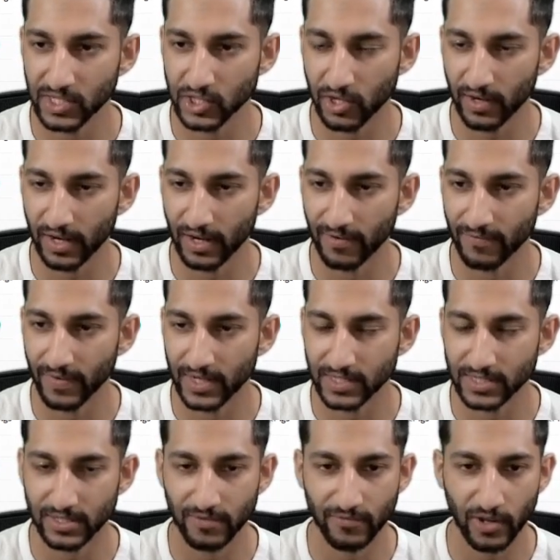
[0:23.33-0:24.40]
chart and finish
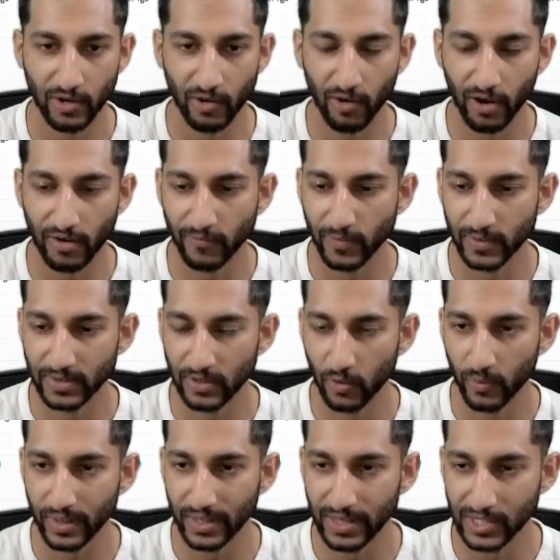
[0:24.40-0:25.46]
the video off with the
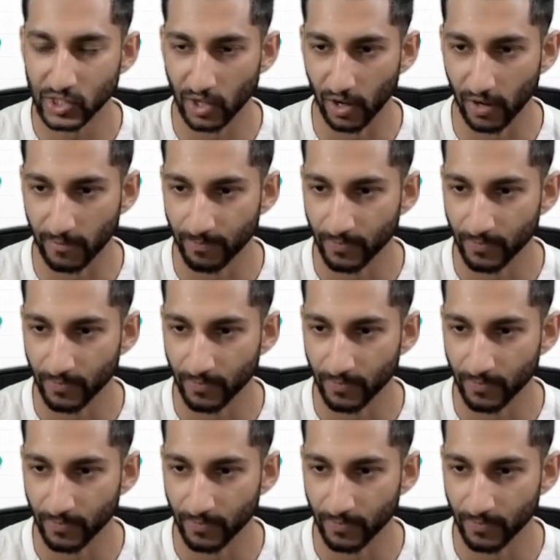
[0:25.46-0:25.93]
weekly chart.